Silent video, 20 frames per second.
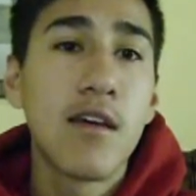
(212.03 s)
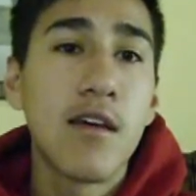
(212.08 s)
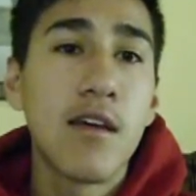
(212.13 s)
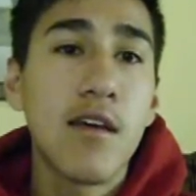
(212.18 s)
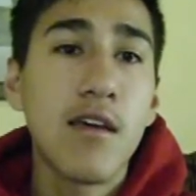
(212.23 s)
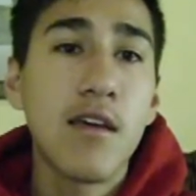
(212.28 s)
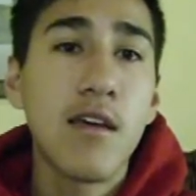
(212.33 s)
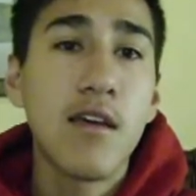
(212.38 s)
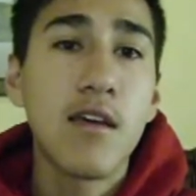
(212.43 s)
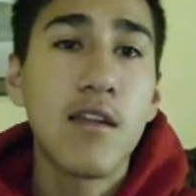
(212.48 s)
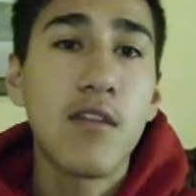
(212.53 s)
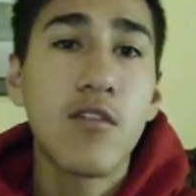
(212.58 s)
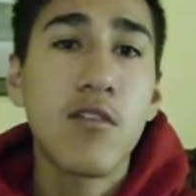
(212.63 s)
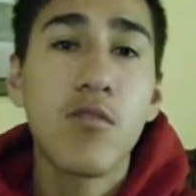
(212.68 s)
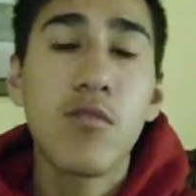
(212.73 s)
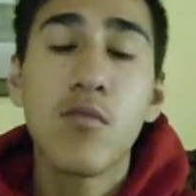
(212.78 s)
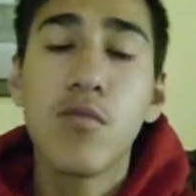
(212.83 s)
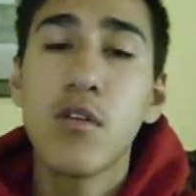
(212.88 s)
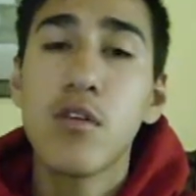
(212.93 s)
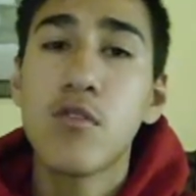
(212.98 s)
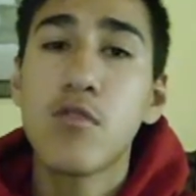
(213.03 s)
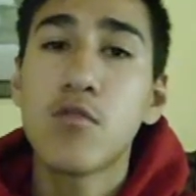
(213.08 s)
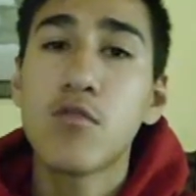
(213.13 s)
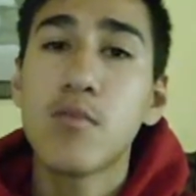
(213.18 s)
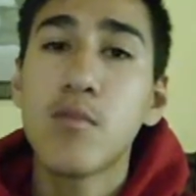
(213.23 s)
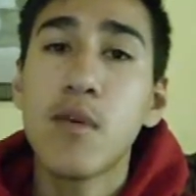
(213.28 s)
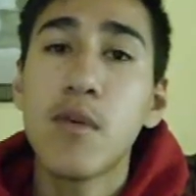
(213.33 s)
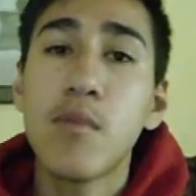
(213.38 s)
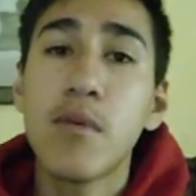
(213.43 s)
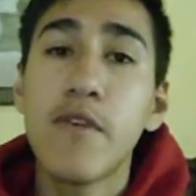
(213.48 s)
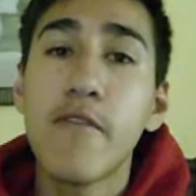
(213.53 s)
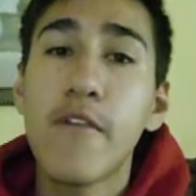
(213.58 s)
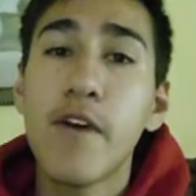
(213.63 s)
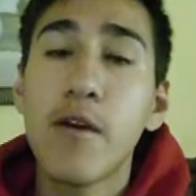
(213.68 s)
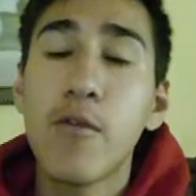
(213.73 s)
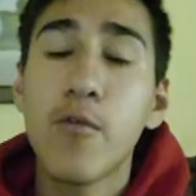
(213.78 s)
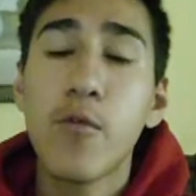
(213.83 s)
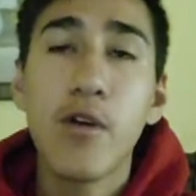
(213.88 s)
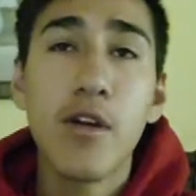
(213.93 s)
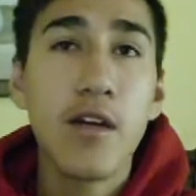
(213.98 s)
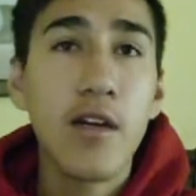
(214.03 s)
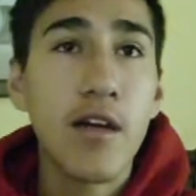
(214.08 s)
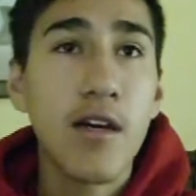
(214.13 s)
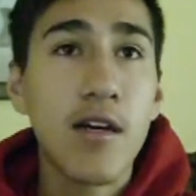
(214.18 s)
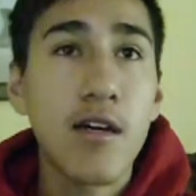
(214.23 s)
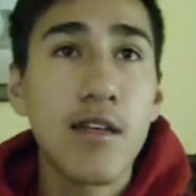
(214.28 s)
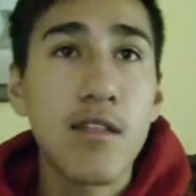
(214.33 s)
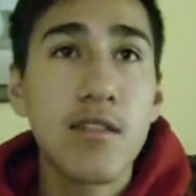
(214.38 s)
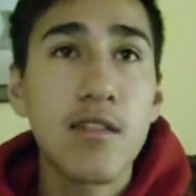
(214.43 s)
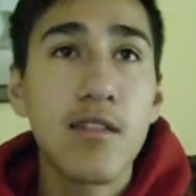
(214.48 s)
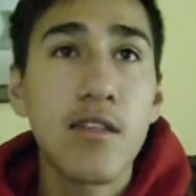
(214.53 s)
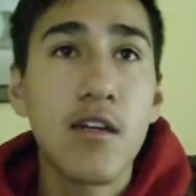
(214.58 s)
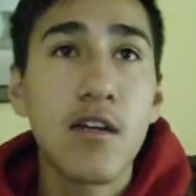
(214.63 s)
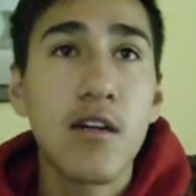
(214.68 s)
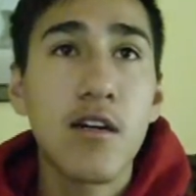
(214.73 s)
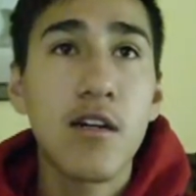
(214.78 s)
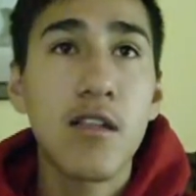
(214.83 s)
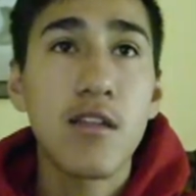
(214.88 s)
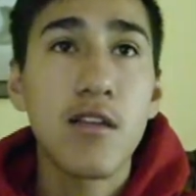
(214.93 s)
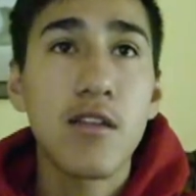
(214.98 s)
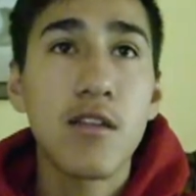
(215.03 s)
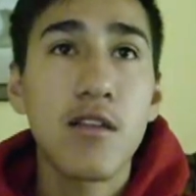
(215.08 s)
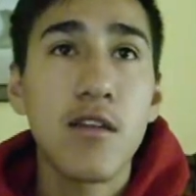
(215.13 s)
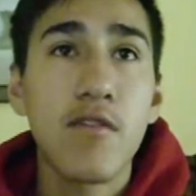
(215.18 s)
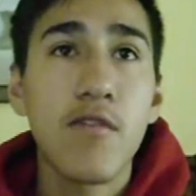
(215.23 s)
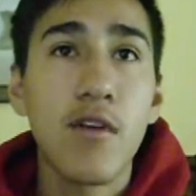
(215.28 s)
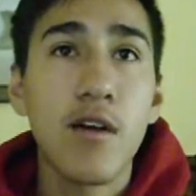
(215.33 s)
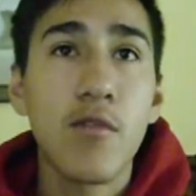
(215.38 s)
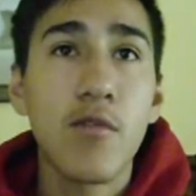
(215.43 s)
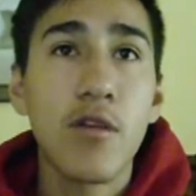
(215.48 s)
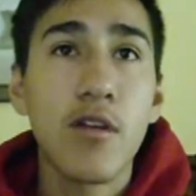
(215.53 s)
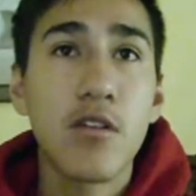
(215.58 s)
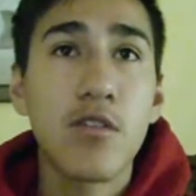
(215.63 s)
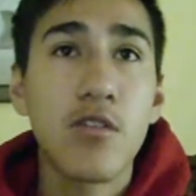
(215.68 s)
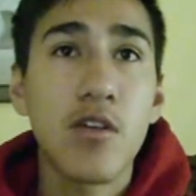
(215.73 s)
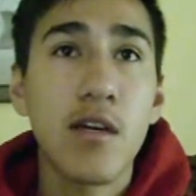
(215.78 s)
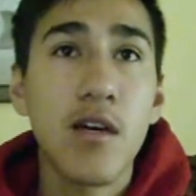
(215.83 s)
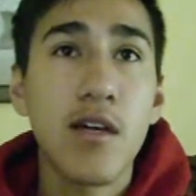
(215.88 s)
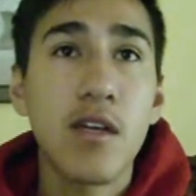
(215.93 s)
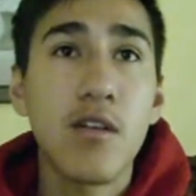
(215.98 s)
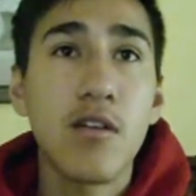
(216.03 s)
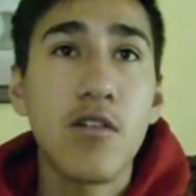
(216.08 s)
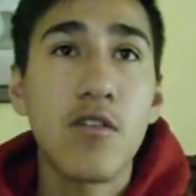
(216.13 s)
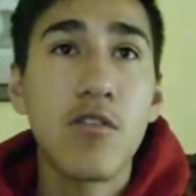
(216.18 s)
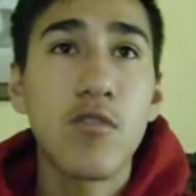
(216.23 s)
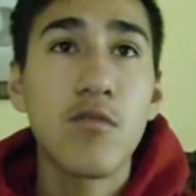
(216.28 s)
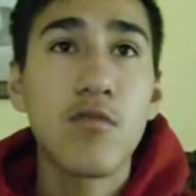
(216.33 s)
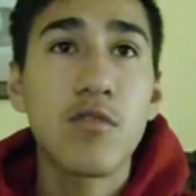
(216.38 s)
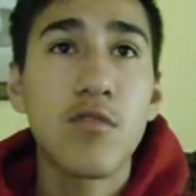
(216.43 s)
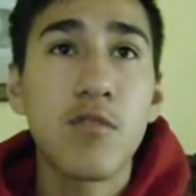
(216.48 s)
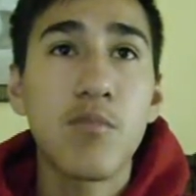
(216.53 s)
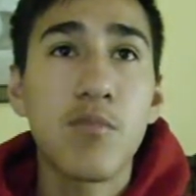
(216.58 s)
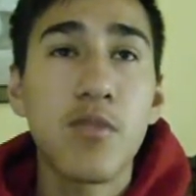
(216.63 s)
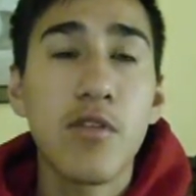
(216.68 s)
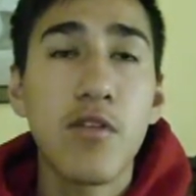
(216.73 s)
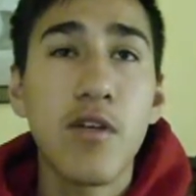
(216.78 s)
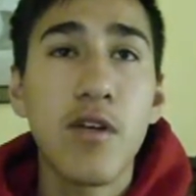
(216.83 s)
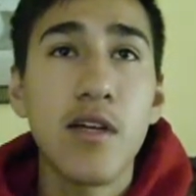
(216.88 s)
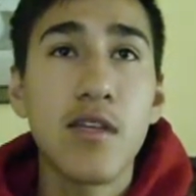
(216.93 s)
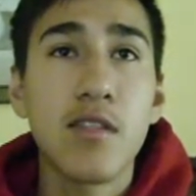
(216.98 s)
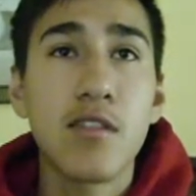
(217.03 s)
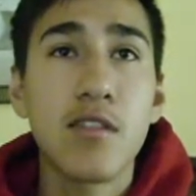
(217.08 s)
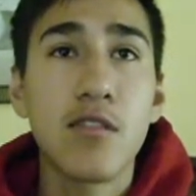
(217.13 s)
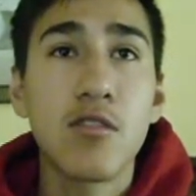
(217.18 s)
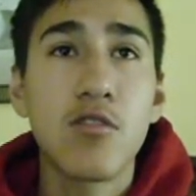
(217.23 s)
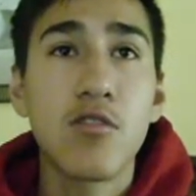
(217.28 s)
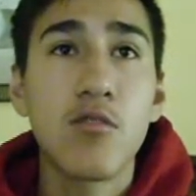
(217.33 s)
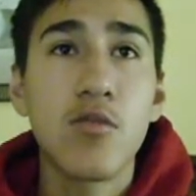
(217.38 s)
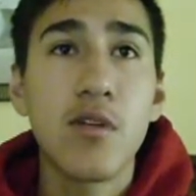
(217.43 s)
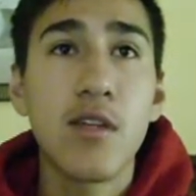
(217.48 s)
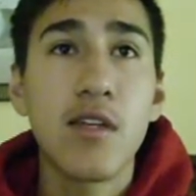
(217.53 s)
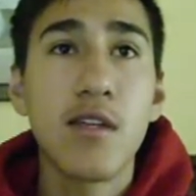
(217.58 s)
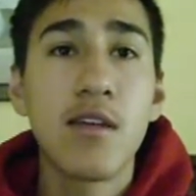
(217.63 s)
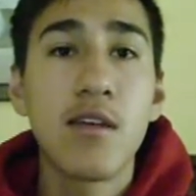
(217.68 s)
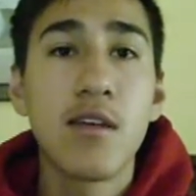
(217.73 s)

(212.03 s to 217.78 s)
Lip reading: And who knows, maybe if I would have gone to college, if I would have tried, to progress into it,